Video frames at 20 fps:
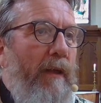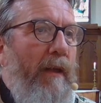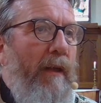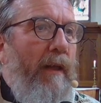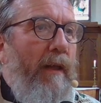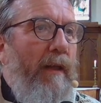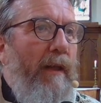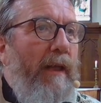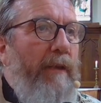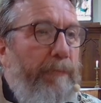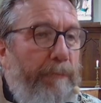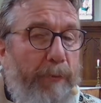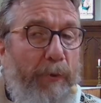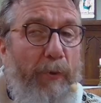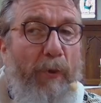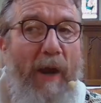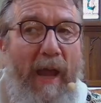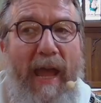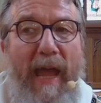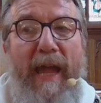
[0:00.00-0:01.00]
Let's
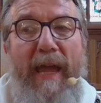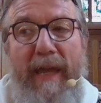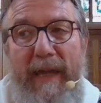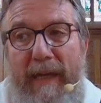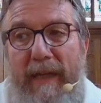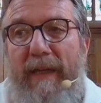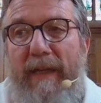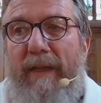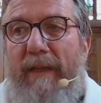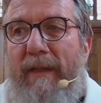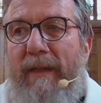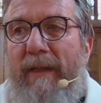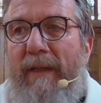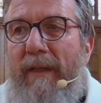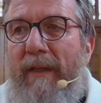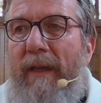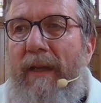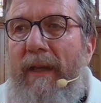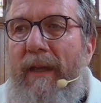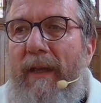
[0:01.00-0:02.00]
pray.
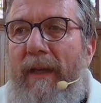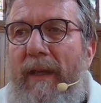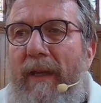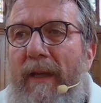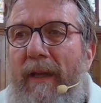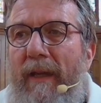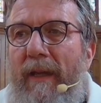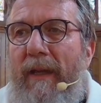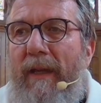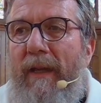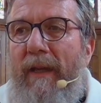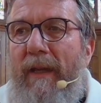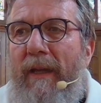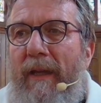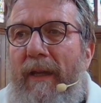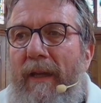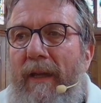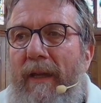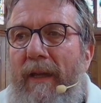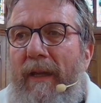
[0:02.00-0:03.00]
Let's
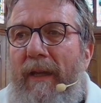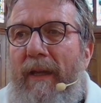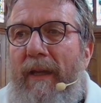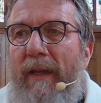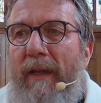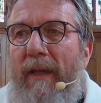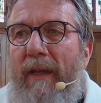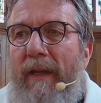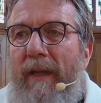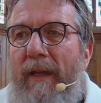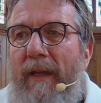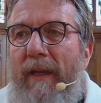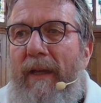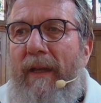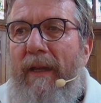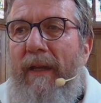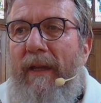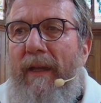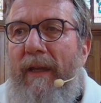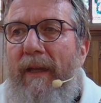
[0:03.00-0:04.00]
pray
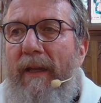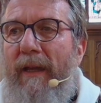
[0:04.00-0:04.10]
that